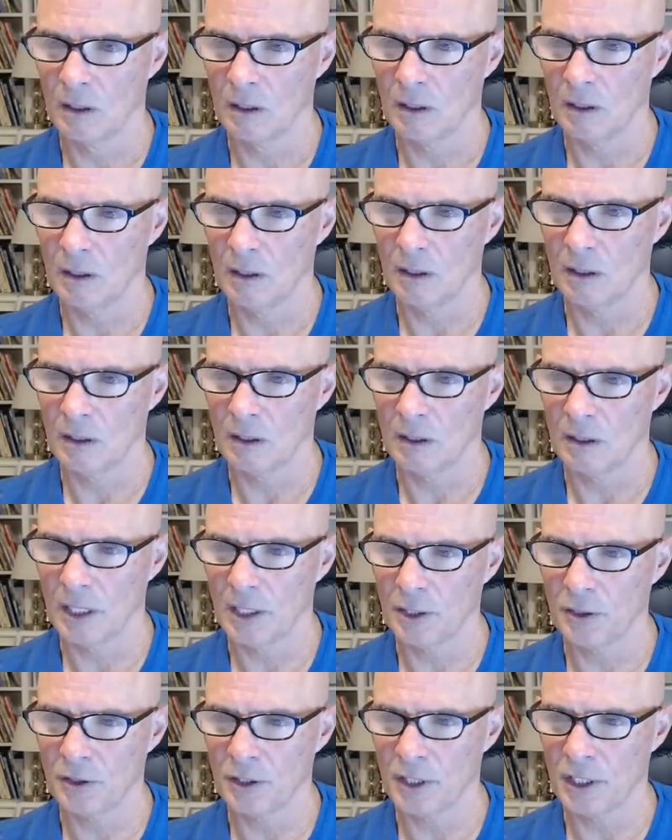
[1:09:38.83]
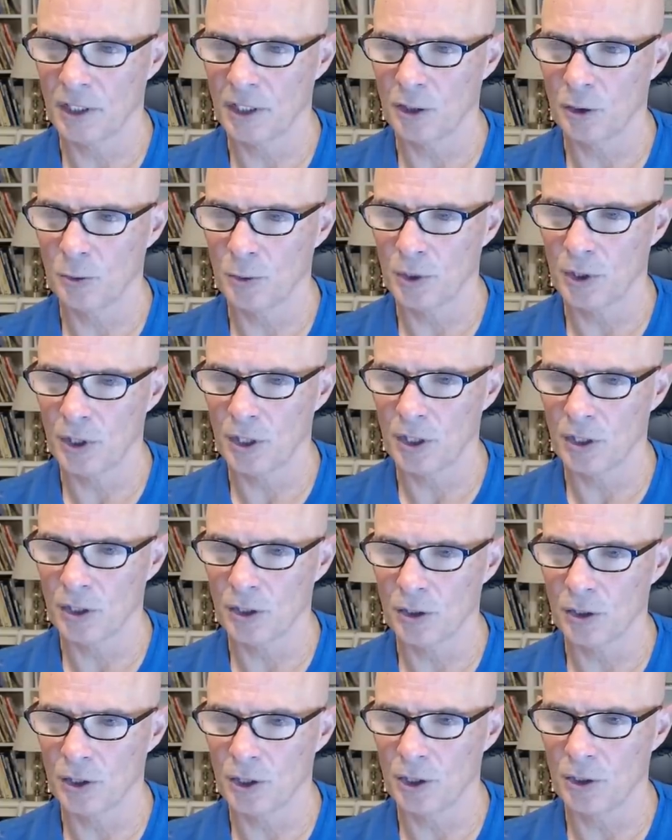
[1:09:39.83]
Is nitro test supercharged
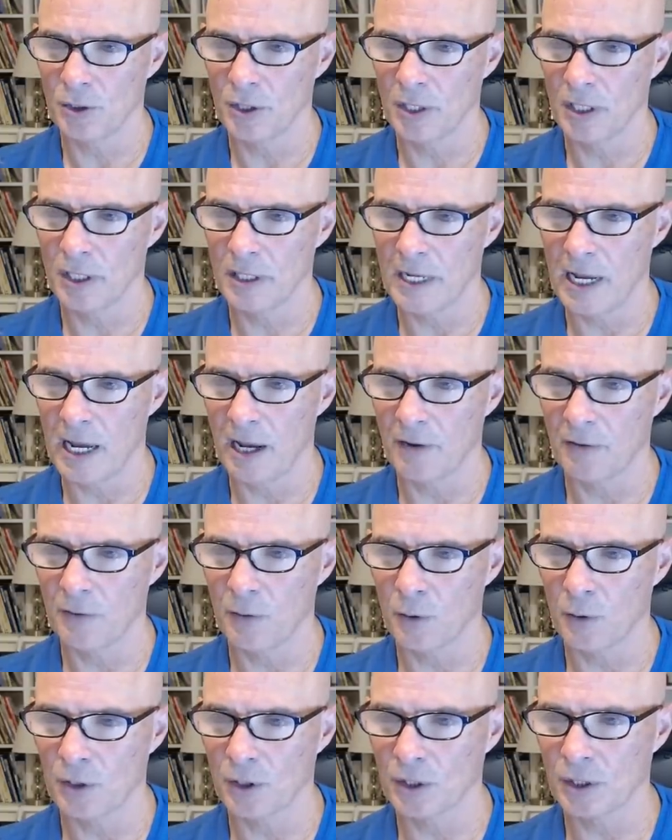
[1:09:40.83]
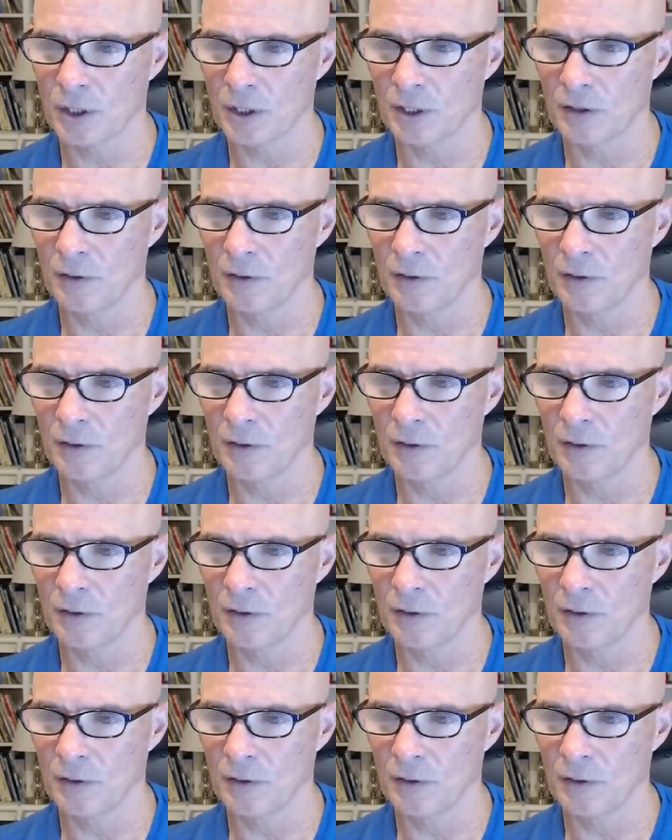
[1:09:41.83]
or do you need downforce?